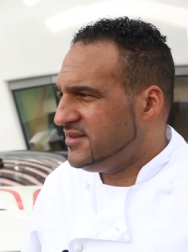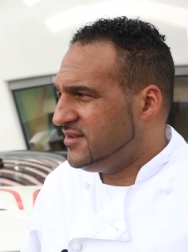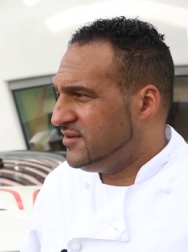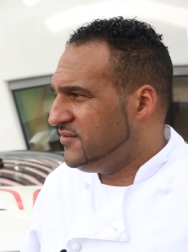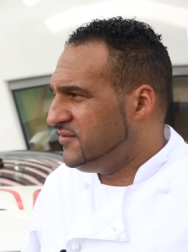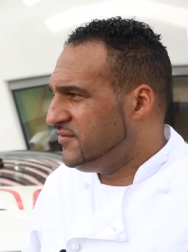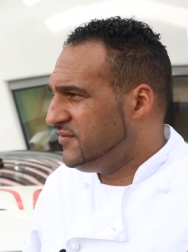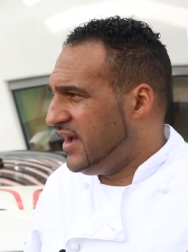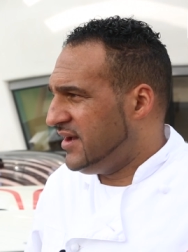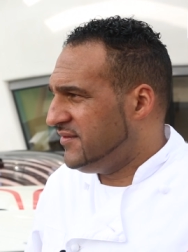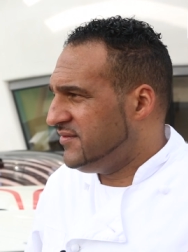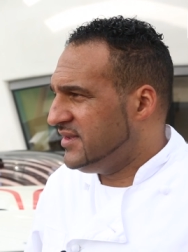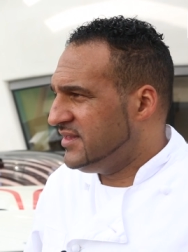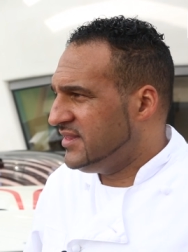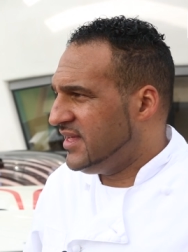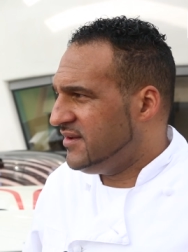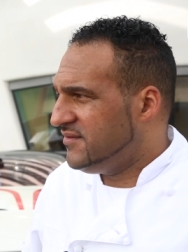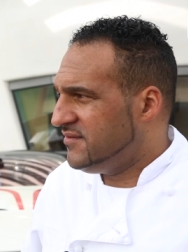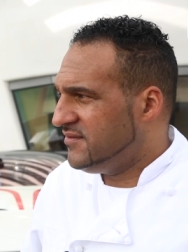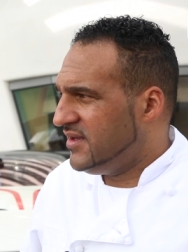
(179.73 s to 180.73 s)
So
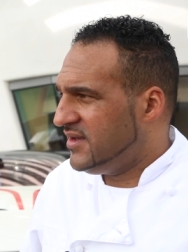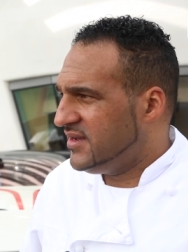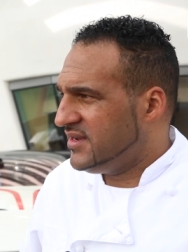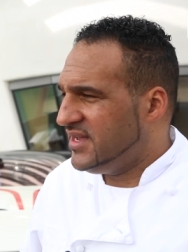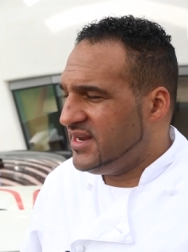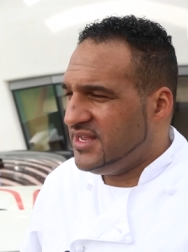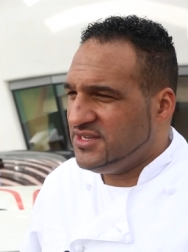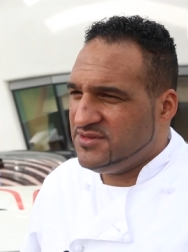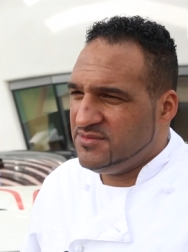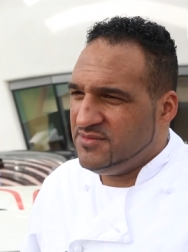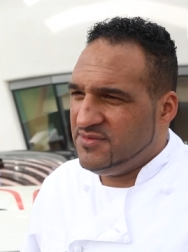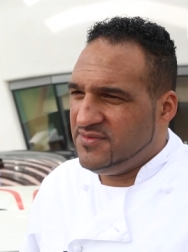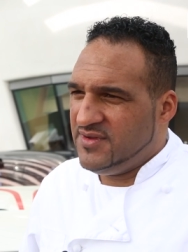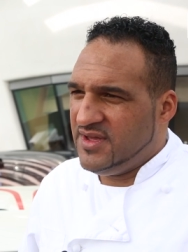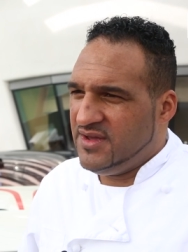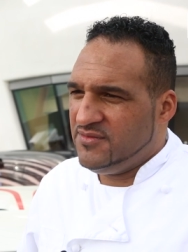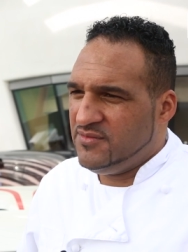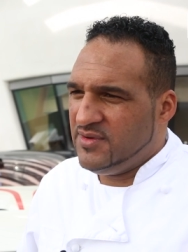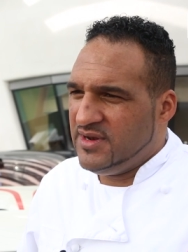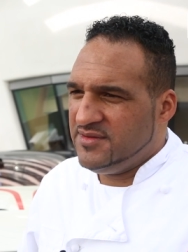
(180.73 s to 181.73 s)
having that uh, connection with
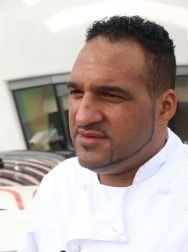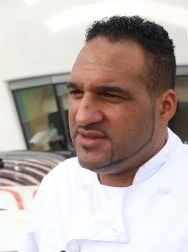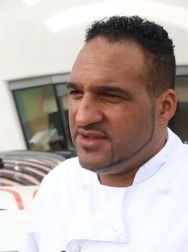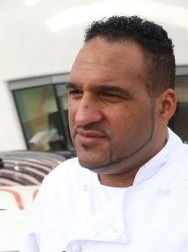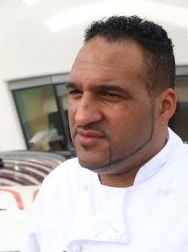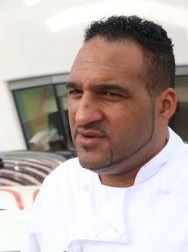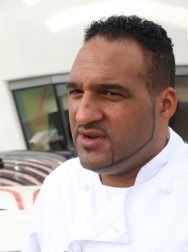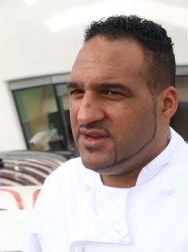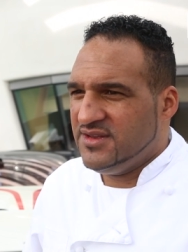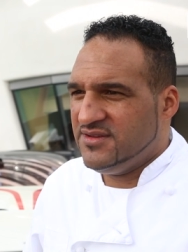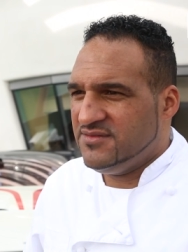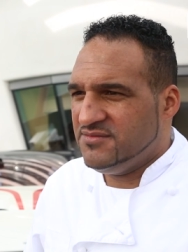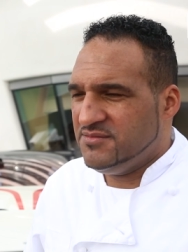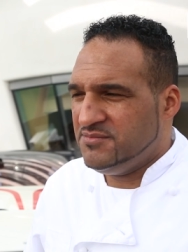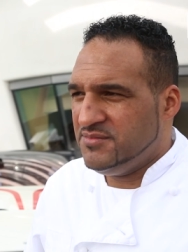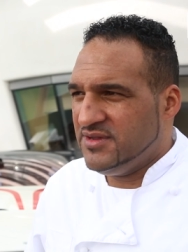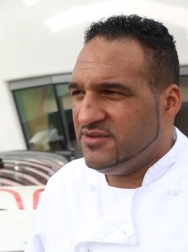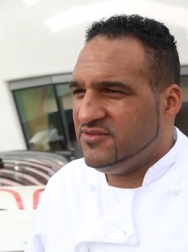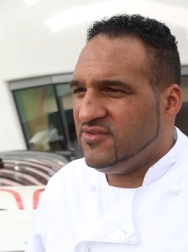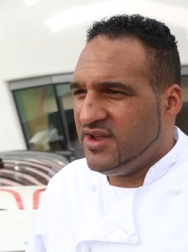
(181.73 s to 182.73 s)
uh, Williams F1 has
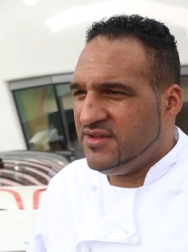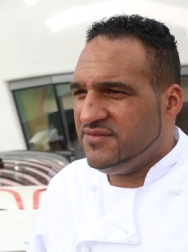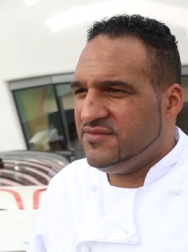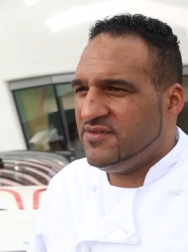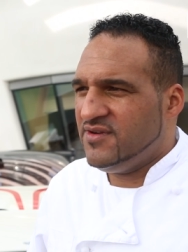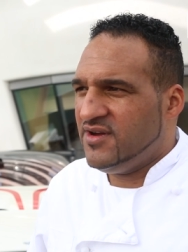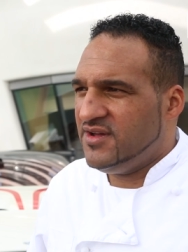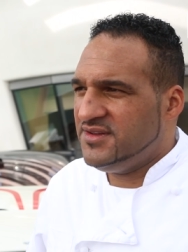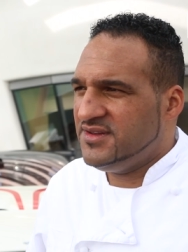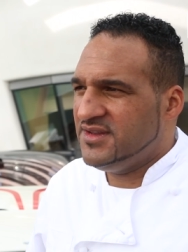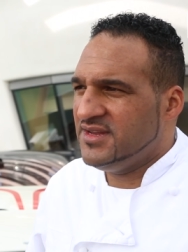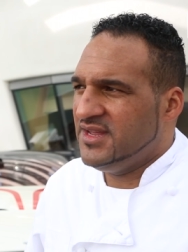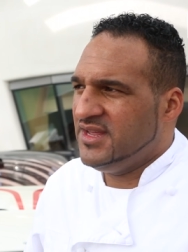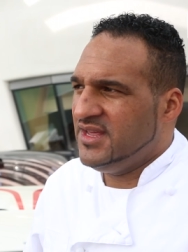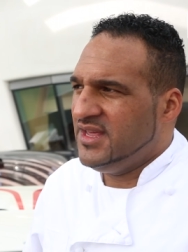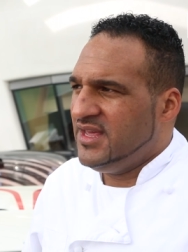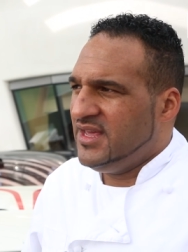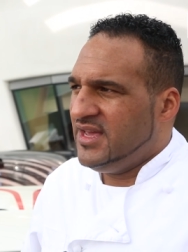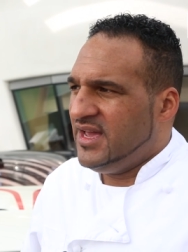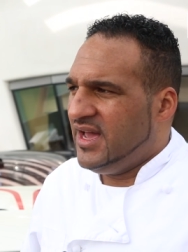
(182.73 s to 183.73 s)
been great for us
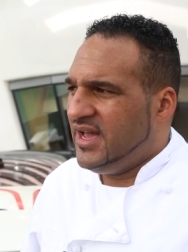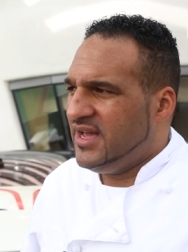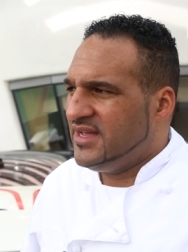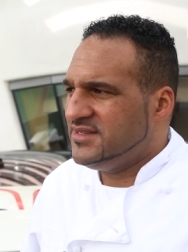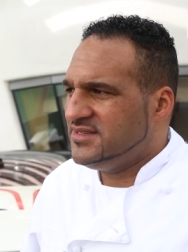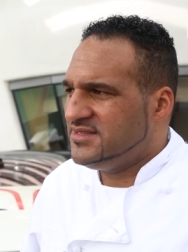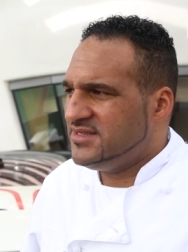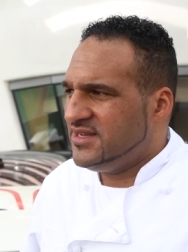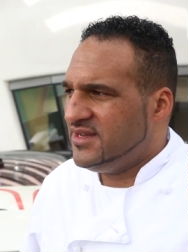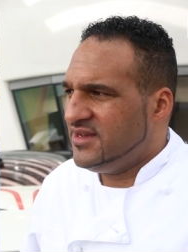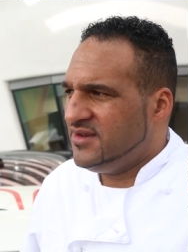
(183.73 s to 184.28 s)
and